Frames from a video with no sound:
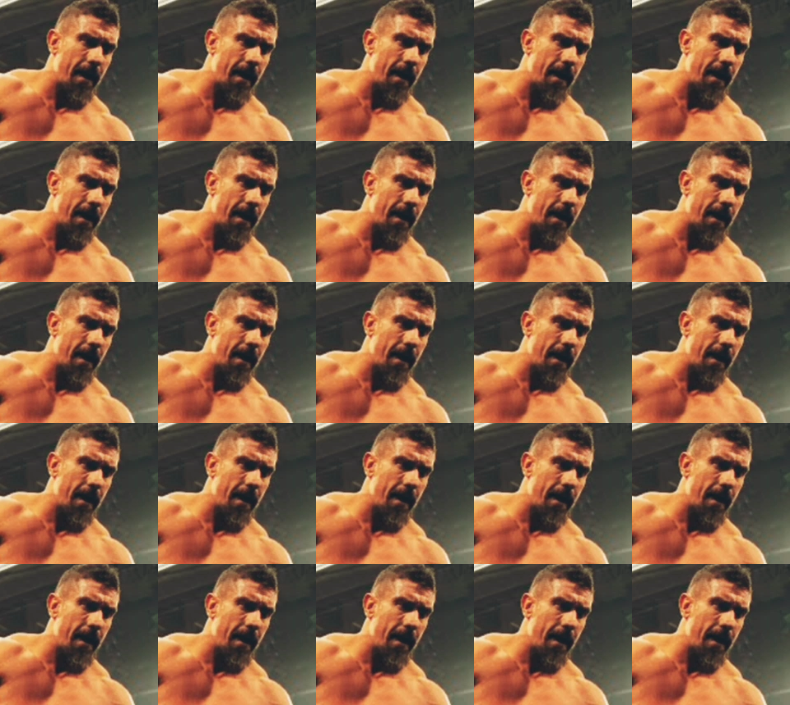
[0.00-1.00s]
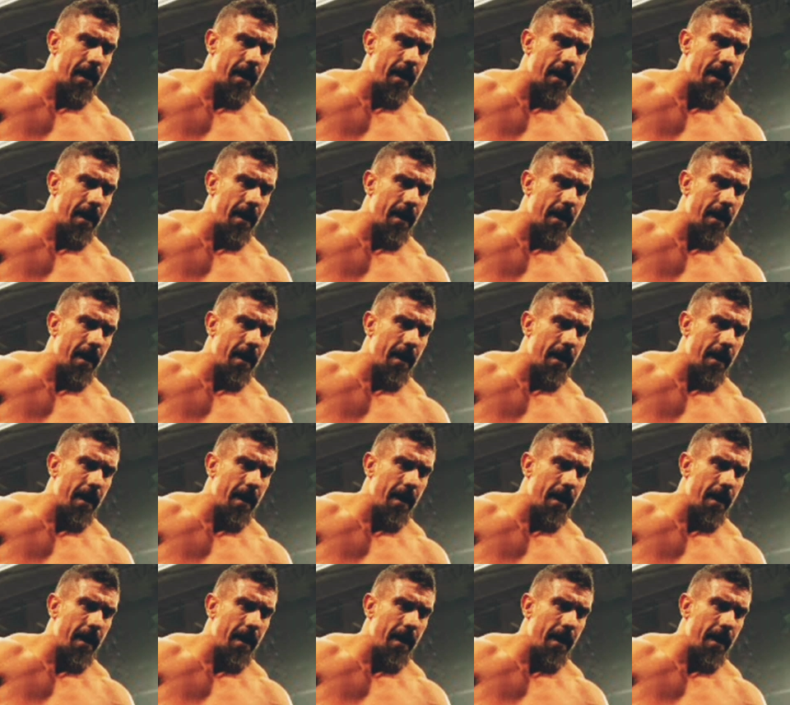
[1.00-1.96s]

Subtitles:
[no speech]